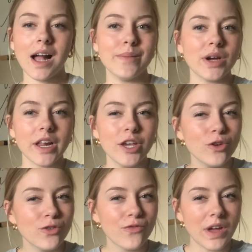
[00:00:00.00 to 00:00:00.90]
not a
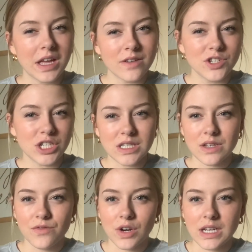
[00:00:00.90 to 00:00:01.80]
huge fan of cheesy
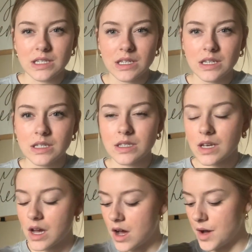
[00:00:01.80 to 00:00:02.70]
phrases,
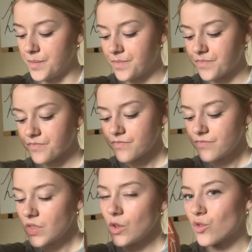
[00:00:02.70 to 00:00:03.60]

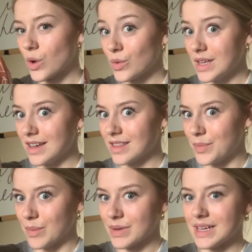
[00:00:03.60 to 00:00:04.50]
so I really like the
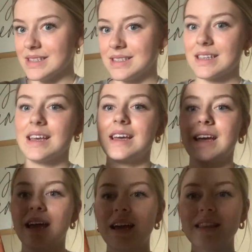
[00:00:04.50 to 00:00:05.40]
pumpkins.
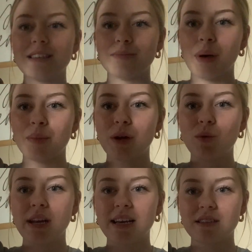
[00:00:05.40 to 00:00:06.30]
And this pumpkin
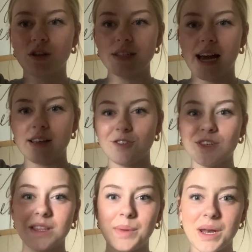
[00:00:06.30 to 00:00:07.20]
one has little tassels
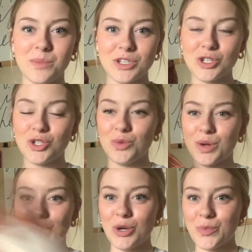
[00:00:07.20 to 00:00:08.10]
at the bottom, which is super
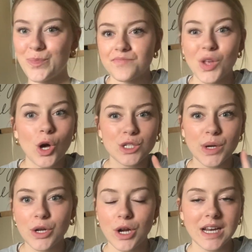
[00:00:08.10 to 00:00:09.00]
cute. Also, I
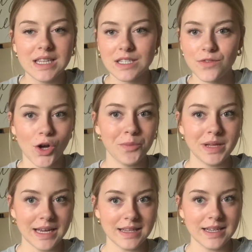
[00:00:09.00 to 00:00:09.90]
created this fall
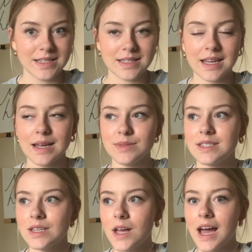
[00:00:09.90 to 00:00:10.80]
playlist, and I'm
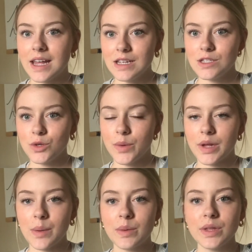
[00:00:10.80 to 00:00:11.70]
still adding to it, but
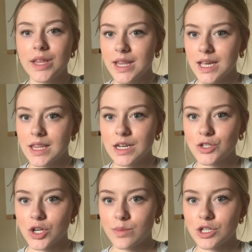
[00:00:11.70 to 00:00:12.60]
I want to put the link in the
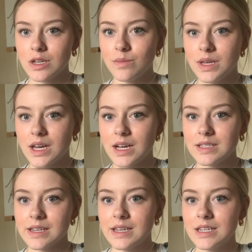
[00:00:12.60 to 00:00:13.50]
description because
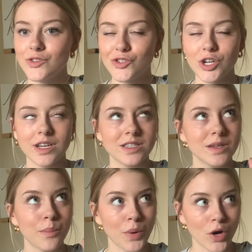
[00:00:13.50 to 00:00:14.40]
it is just
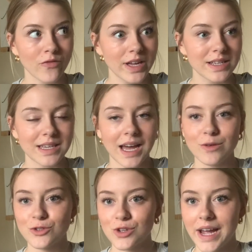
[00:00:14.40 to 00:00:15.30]
perfect. I
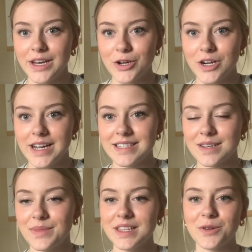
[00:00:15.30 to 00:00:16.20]
was trying to create
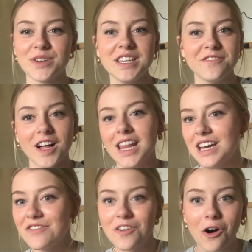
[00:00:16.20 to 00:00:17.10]
something that really felt
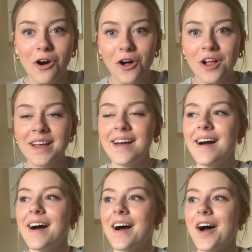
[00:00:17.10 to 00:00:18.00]
like fall,
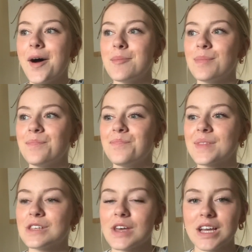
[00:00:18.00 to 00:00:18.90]
so
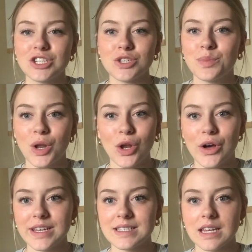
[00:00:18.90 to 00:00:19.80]
I could just put it on
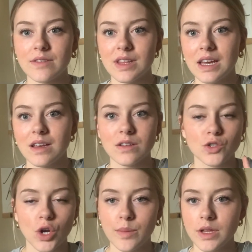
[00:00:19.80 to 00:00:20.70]
instead of like
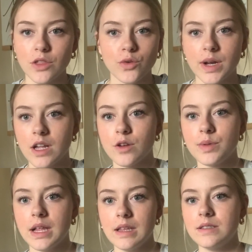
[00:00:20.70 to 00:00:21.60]
scrambling through my other
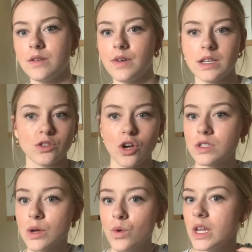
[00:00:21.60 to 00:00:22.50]
playlist to find songs
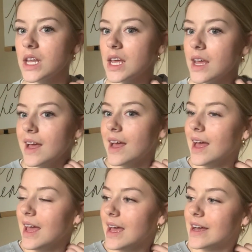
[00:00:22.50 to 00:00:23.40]
I wanted.
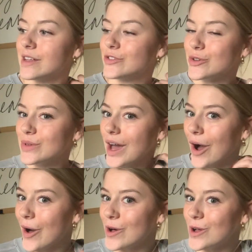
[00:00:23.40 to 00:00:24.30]
And so yeah,
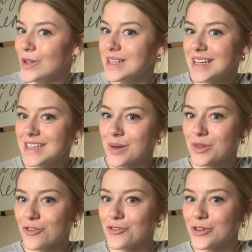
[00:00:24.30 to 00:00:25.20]
I'll link it down
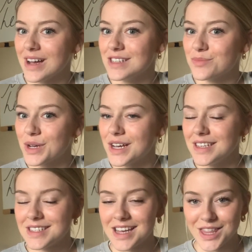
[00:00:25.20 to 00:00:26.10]
below for you guys
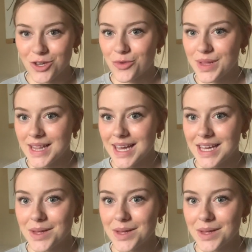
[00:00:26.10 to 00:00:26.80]
because I think you'll really like it.